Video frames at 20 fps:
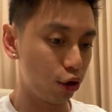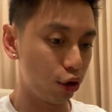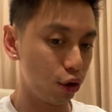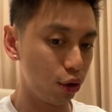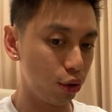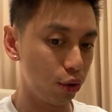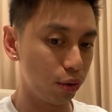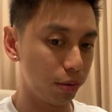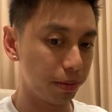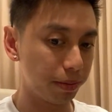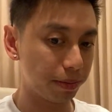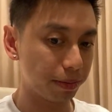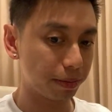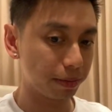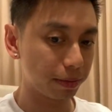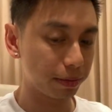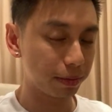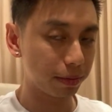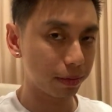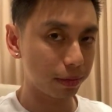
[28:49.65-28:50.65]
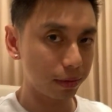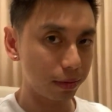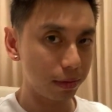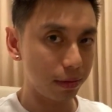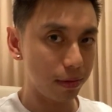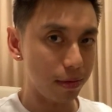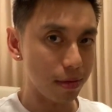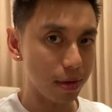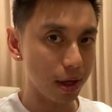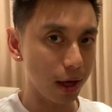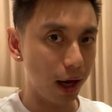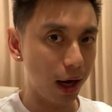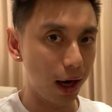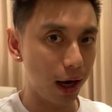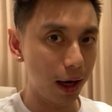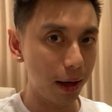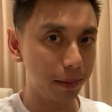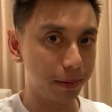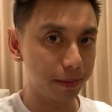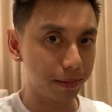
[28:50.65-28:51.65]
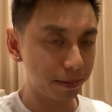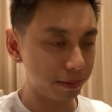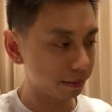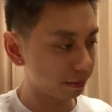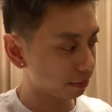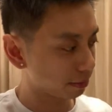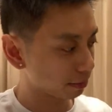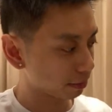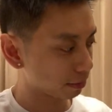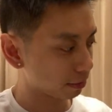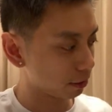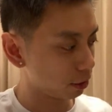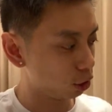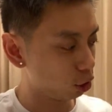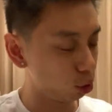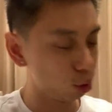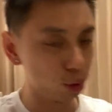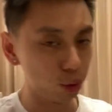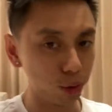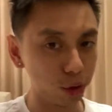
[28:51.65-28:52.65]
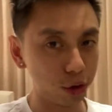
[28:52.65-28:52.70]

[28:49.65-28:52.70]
to um, to